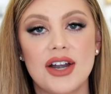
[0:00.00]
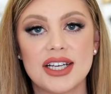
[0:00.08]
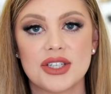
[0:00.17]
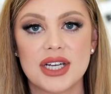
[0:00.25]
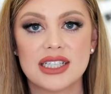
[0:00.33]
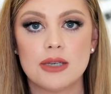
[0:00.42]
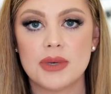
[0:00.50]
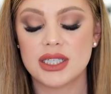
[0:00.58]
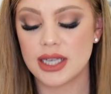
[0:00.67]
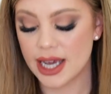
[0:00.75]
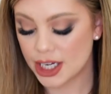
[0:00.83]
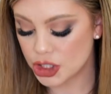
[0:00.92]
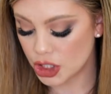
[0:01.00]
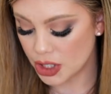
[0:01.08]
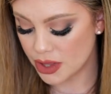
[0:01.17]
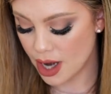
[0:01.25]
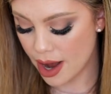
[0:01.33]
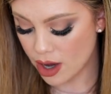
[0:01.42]
All right, so next up is a
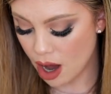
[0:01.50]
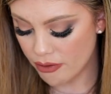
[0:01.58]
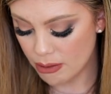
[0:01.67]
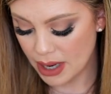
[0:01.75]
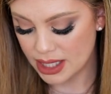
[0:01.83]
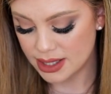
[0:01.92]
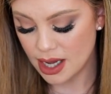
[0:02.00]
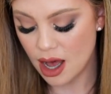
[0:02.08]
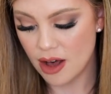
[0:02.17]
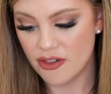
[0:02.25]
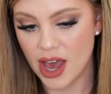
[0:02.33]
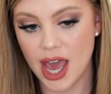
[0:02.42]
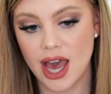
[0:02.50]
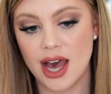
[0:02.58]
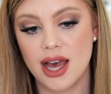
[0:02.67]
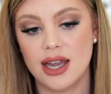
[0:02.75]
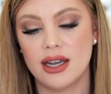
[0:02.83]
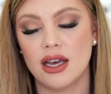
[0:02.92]
shirt that I got for myself,
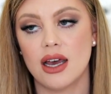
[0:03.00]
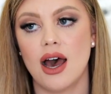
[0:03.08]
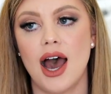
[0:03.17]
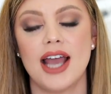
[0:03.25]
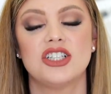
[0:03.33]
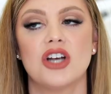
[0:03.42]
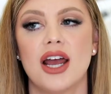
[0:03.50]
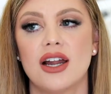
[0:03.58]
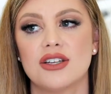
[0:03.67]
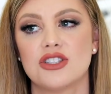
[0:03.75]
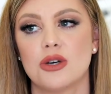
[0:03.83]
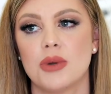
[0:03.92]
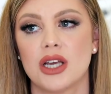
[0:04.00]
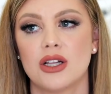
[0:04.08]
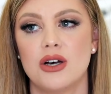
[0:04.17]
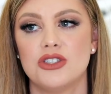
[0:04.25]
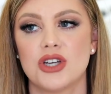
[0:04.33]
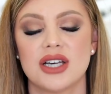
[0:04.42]
and I tried on so many clothes.